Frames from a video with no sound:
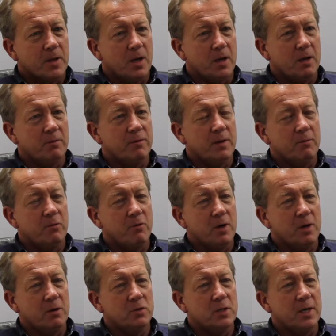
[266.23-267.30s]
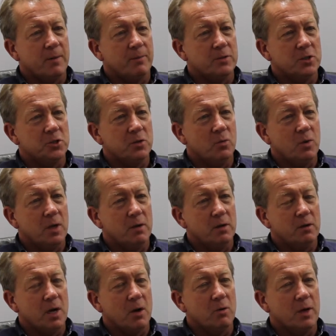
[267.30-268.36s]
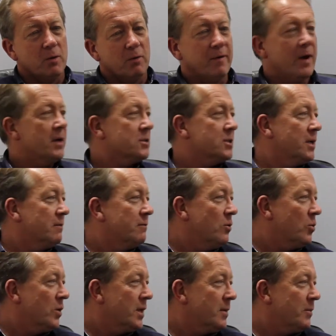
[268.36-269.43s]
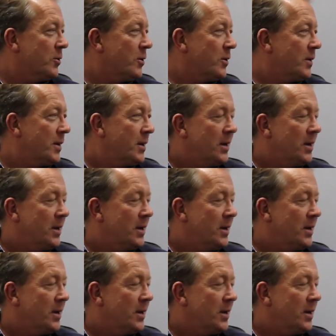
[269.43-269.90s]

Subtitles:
I don't think Mourinho's in that position where he'd go there without a centre forward anymore.